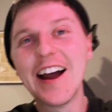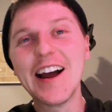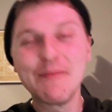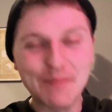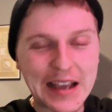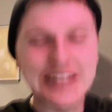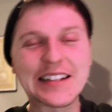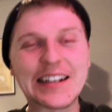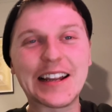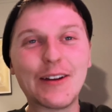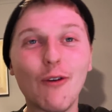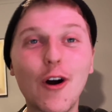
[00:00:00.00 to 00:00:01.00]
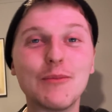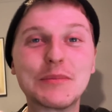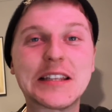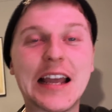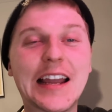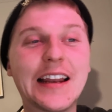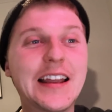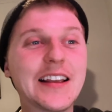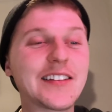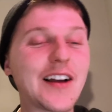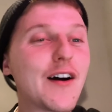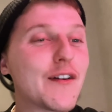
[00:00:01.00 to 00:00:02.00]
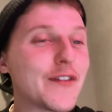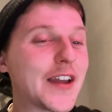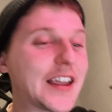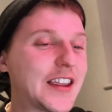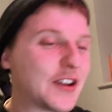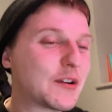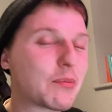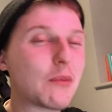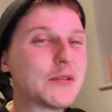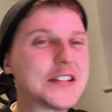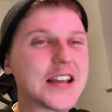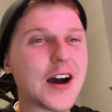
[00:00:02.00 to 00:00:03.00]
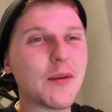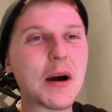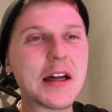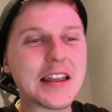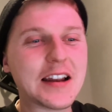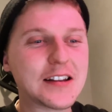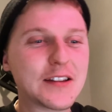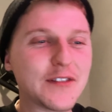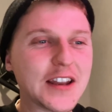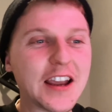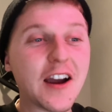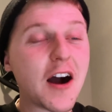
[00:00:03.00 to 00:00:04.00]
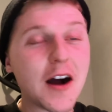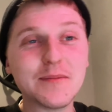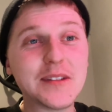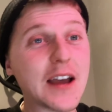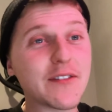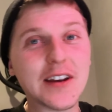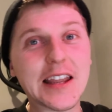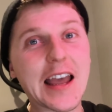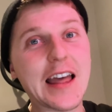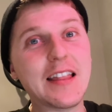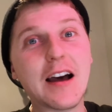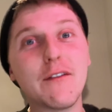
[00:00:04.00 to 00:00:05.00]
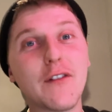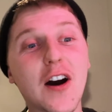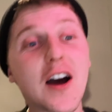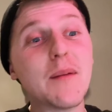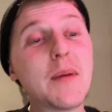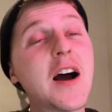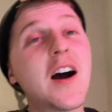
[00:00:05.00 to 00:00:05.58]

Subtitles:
Basically, what I'm saying is, I think you could probably tell by the end of the video, I'm definitely getting that vibe.